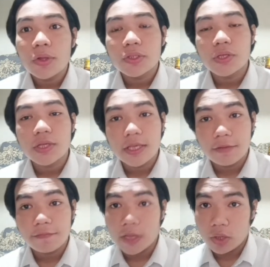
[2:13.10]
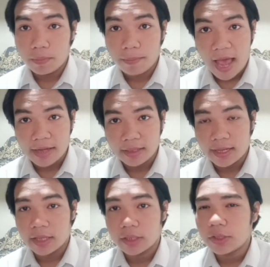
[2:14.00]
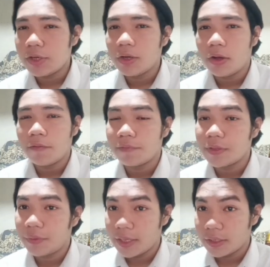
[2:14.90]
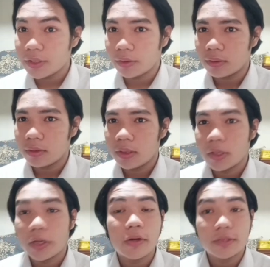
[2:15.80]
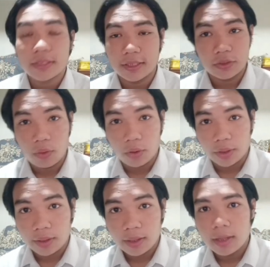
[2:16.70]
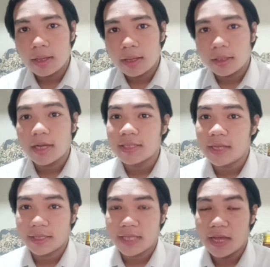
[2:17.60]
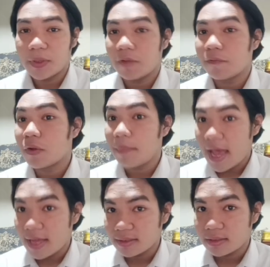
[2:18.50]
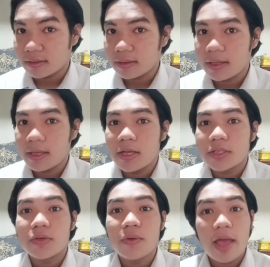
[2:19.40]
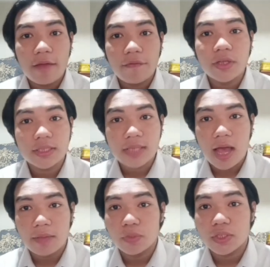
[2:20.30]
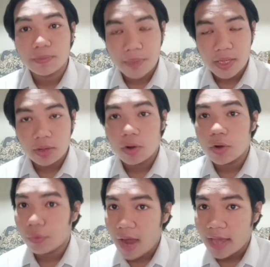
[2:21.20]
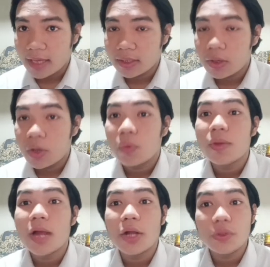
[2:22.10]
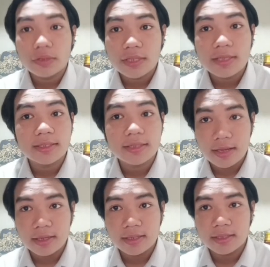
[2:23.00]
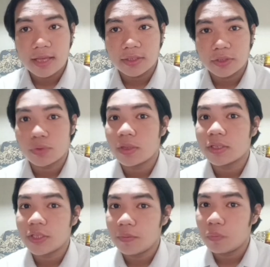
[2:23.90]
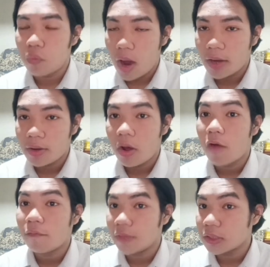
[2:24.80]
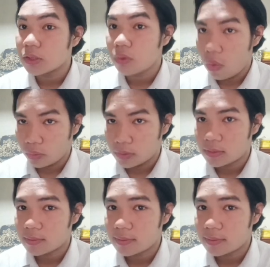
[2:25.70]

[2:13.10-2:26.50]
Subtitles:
To give a command like turn off the radio, close the door. That is an example of command. So every time we speak or write, we are using sentences to achieve one of these goals.